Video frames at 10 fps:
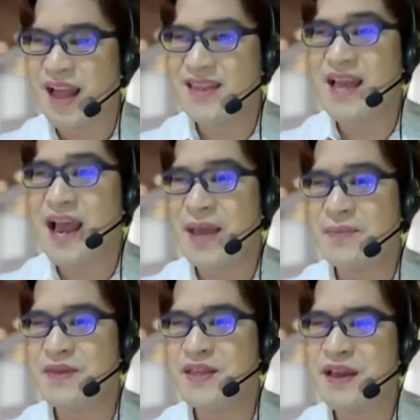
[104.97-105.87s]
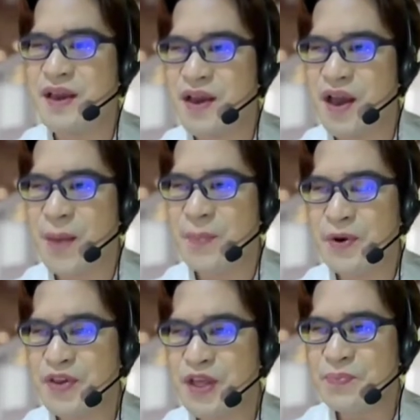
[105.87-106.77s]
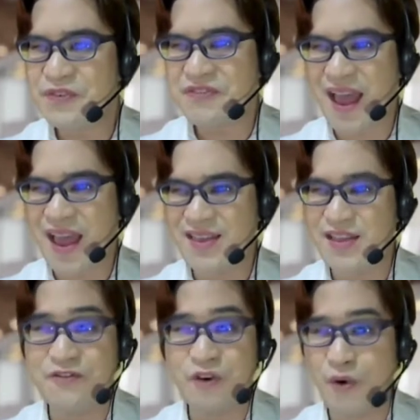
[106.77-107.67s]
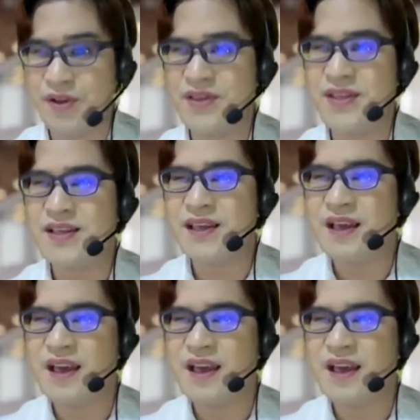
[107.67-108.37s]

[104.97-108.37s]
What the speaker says: At times, a person provides the force.